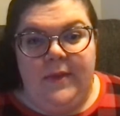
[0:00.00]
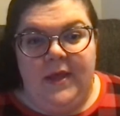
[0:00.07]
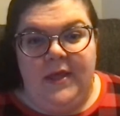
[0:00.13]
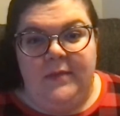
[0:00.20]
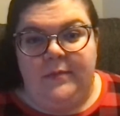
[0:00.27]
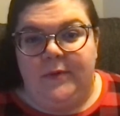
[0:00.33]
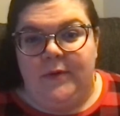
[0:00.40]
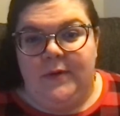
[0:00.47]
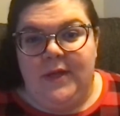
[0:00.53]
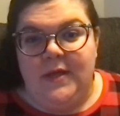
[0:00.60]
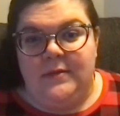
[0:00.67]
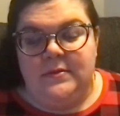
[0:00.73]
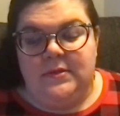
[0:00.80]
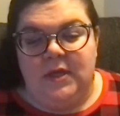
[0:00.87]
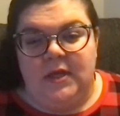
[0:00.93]
My
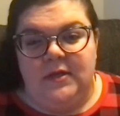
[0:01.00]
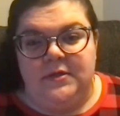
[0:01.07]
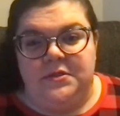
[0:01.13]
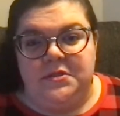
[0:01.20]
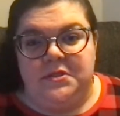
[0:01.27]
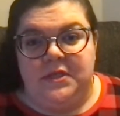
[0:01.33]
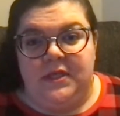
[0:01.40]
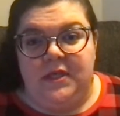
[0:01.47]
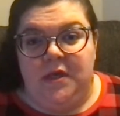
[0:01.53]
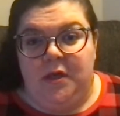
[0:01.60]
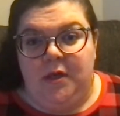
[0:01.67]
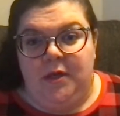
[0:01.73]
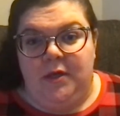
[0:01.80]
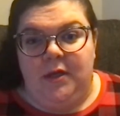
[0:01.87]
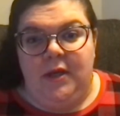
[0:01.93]
pronouns are she,
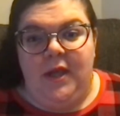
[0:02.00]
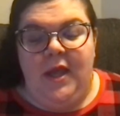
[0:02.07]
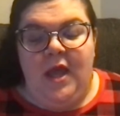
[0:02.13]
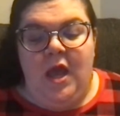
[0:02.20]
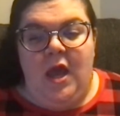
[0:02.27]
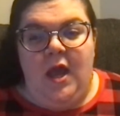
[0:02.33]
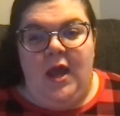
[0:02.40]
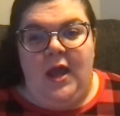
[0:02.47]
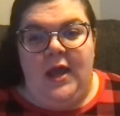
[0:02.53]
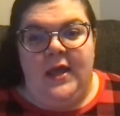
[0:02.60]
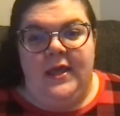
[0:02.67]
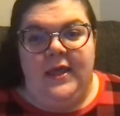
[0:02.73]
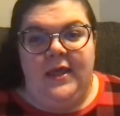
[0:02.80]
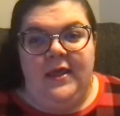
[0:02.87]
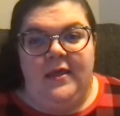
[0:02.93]
her.
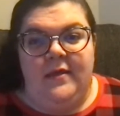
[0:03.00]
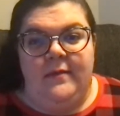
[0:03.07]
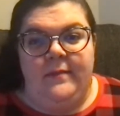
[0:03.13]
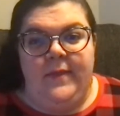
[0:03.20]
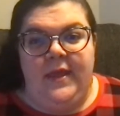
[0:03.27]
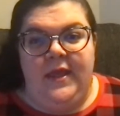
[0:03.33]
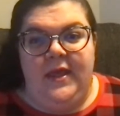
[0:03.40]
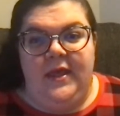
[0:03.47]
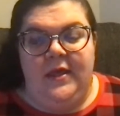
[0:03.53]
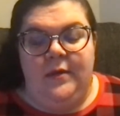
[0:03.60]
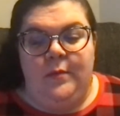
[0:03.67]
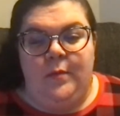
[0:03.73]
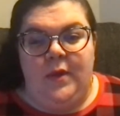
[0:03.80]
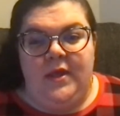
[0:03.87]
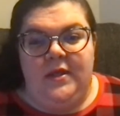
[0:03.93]
I am a
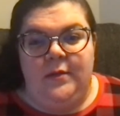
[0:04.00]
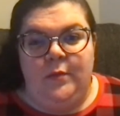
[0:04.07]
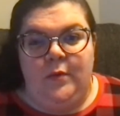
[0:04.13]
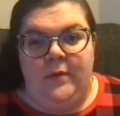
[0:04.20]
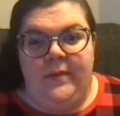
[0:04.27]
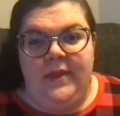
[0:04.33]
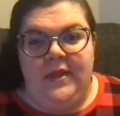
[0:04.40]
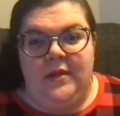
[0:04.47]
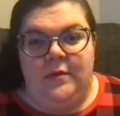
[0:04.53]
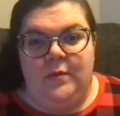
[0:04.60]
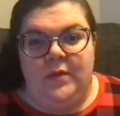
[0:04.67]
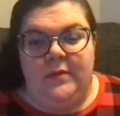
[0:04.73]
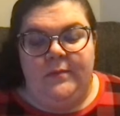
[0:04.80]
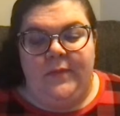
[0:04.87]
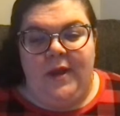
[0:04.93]
white woman
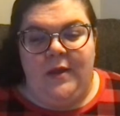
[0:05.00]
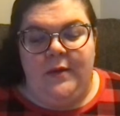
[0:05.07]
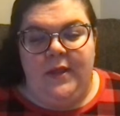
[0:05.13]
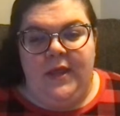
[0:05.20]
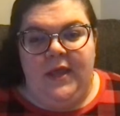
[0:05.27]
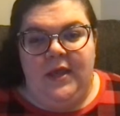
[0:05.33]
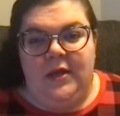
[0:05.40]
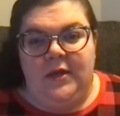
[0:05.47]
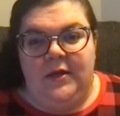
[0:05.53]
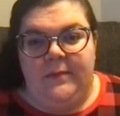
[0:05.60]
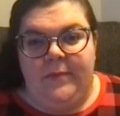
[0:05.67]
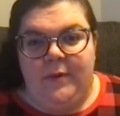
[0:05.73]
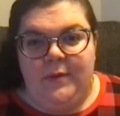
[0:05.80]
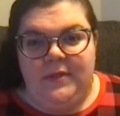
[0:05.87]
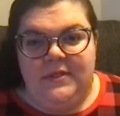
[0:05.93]
with brown hair and
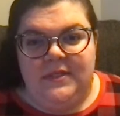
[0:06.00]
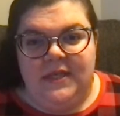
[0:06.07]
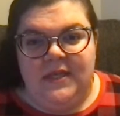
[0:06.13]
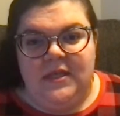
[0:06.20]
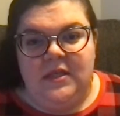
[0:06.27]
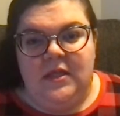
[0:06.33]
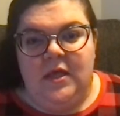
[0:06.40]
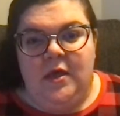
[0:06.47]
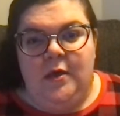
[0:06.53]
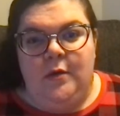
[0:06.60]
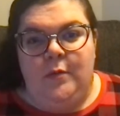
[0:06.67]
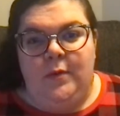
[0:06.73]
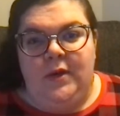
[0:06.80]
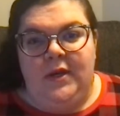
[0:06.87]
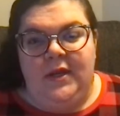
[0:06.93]
a ponytail,
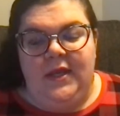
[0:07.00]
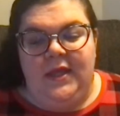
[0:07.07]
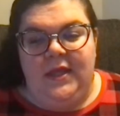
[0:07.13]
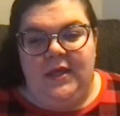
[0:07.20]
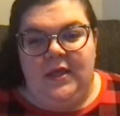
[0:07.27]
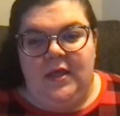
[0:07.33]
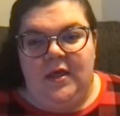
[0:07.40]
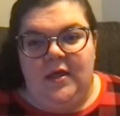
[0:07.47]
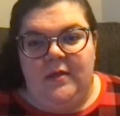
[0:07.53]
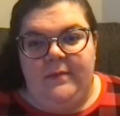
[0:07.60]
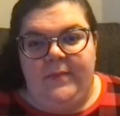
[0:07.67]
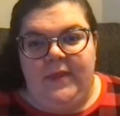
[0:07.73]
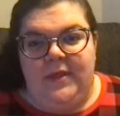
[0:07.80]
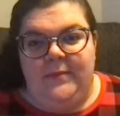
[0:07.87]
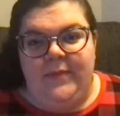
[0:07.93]
wearing
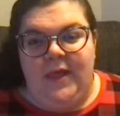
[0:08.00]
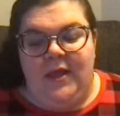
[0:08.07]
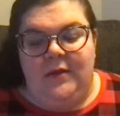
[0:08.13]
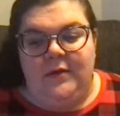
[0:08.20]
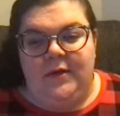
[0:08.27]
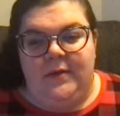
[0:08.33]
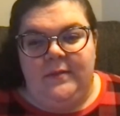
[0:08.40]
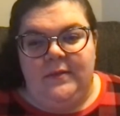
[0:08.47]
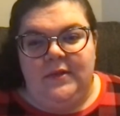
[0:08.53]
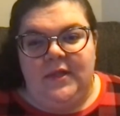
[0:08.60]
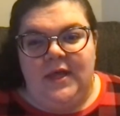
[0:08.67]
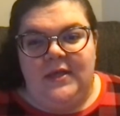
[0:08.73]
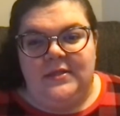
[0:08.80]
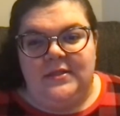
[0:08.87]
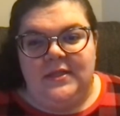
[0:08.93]
big black rimmed
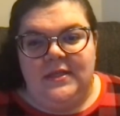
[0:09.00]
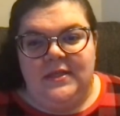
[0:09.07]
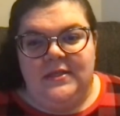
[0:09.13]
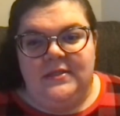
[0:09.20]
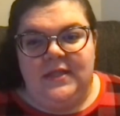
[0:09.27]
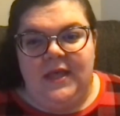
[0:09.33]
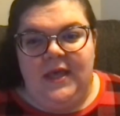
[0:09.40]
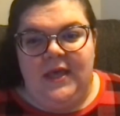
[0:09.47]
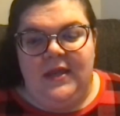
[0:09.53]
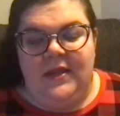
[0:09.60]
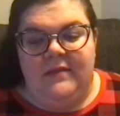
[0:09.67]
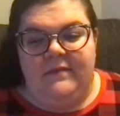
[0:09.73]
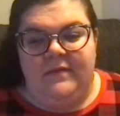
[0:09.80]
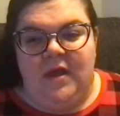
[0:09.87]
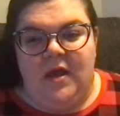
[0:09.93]
glasses, and
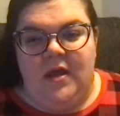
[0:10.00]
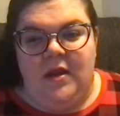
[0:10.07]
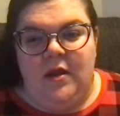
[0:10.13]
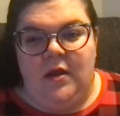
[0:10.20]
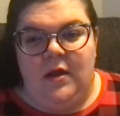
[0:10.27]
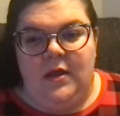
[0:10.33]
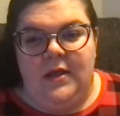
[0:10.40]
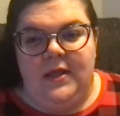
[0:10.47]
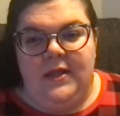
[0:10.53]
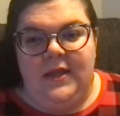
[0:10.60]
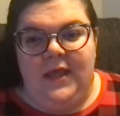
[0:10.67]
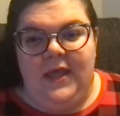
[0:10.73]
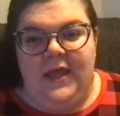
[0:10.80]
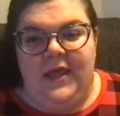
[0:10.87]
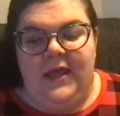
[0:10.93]
got on
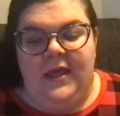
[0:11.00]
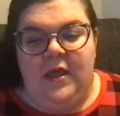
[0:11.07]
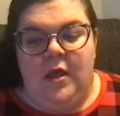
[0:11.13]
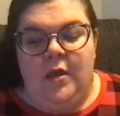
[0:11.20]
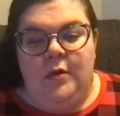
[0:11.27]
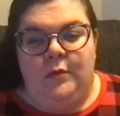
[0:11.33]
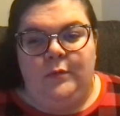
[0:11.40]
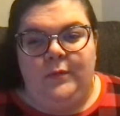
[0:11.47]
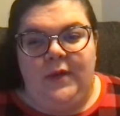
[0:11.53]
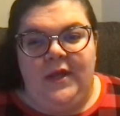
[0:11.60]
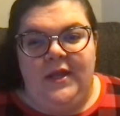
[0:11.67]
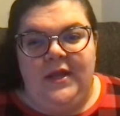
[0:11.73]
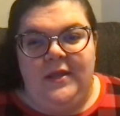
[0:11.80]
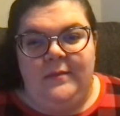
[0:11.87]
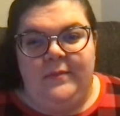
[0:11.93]
a
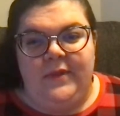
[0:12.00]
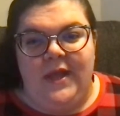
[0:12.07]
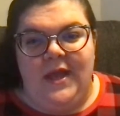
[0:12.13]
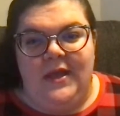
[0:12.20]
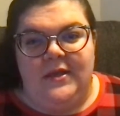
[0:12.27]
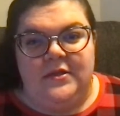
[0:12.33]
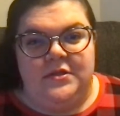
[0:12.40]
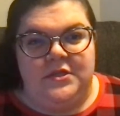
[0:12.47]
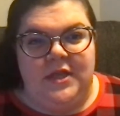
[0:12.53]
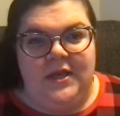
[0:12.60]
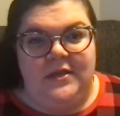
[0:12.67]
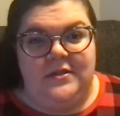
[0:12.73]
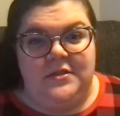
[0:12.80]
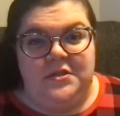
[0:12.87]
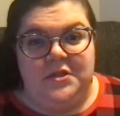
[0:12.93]
red and black
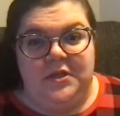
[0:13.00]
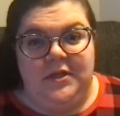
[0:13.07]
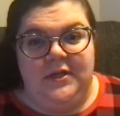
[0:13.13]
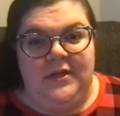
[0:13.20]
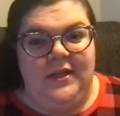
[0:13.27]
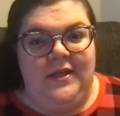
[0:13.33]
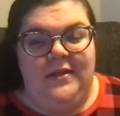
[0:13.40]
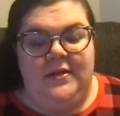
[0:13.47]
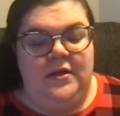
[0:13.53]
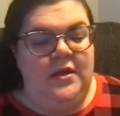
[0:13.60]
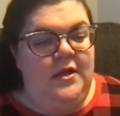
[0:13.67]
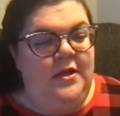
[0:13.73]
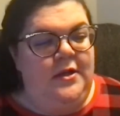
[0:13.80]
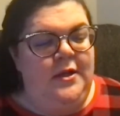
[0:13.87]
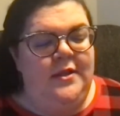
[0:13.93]
checked shirt and
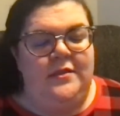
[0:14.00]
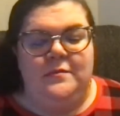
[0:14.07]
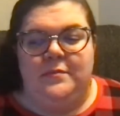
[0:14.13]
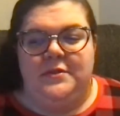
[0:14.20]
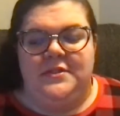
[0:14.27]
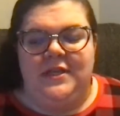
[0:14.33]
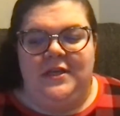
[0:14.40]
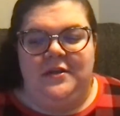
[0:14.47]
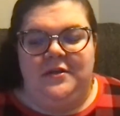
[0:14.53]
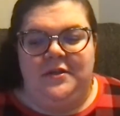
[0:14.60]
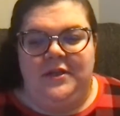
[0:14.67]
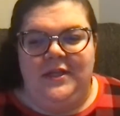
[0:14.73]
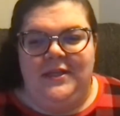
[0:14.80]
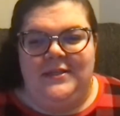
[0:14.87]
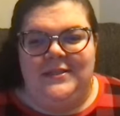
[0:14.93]
nothing
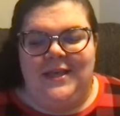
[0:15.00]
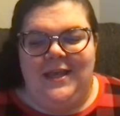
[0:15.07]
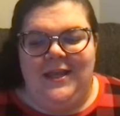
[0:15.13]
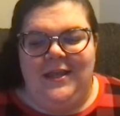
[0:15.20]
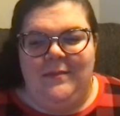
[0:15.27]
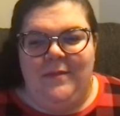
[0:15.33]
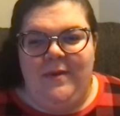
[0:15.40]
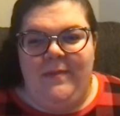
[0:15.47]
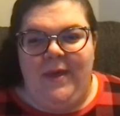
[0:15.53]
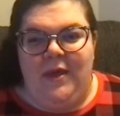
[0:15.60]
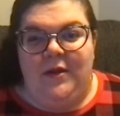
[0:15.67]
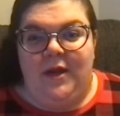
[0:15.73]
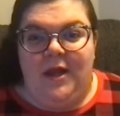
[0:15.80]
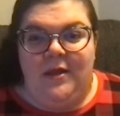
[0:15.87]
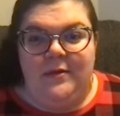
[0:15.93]
particularly exciting in my
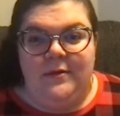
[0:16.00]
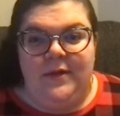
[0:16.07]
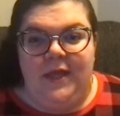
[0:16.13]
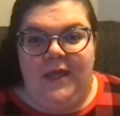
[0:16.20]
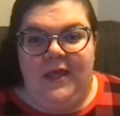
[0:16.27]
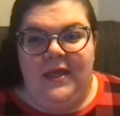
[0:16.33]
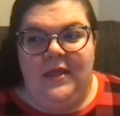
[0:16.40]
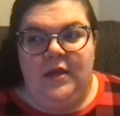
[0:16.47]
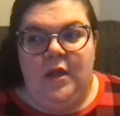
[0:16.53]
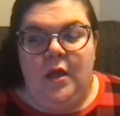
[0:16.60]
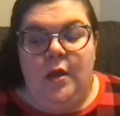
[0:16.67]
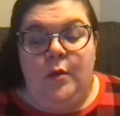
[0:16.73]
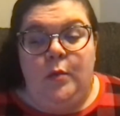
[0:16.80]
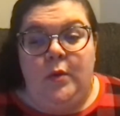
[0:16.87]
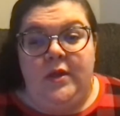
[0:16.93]
background. And
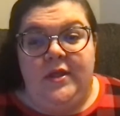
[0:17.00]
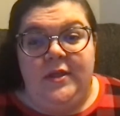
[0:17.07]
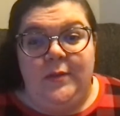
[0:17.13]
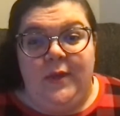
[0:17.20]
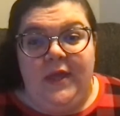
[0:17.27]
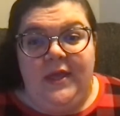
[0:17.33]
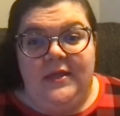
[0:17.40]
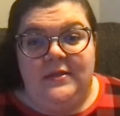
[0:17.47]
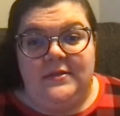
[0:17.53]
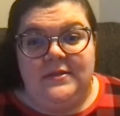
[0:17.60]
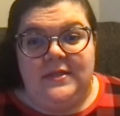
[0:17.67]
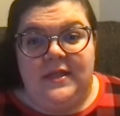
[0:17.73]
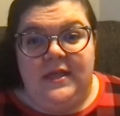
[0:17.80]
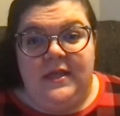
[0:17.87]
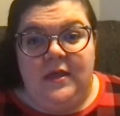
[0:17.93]
what you can't
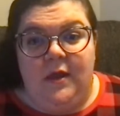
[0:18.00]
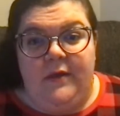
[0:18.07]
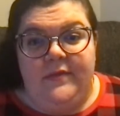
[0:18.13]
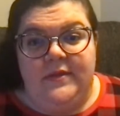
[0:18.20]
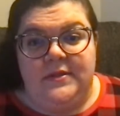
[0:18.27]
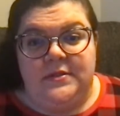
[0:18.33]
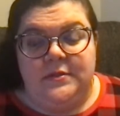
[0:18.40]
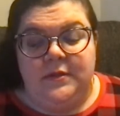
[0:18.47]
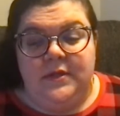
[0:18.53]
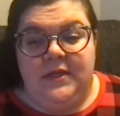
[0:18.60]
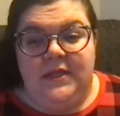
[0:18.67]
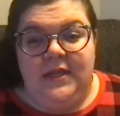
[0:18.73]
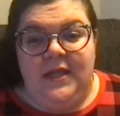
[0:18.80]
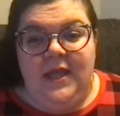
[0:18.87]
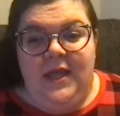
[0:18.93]
see on the
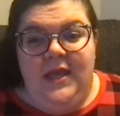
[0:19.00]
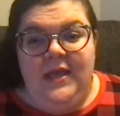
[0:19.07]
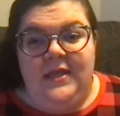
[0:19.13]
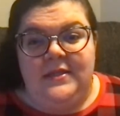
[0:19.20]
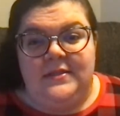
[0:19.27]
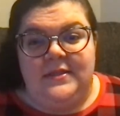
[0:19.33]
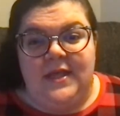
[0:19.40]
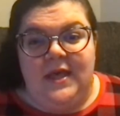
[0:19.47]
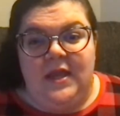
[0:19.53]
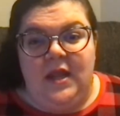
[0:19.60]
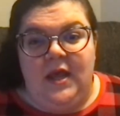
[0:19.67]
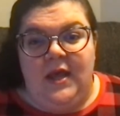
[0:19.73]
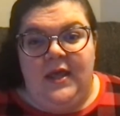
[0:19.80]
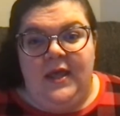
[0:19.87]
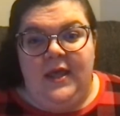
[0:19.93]
screen is that
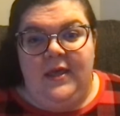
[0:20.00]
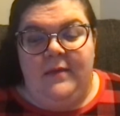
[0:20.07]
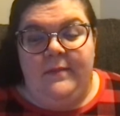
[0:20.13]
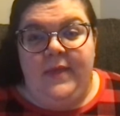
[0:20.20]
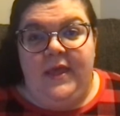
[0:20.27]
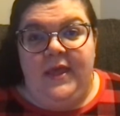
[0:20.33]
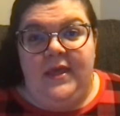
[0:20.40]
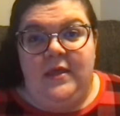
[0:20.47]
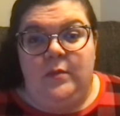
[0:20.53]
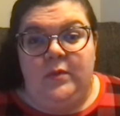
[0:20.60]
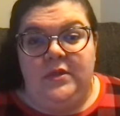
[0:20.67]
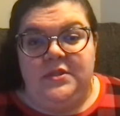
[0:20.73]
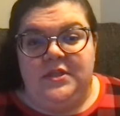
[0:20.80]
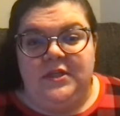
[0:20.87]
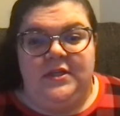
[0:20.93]
I am a
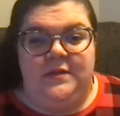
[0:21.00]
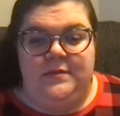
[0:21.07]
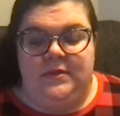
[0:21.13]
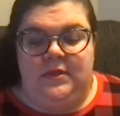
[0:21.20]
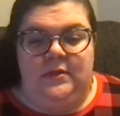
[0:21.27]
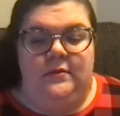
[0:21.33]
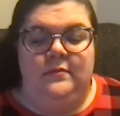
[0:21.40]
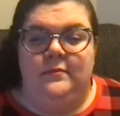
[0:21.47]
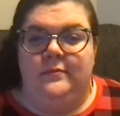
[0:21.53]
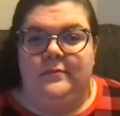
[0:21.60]
wheelchair user.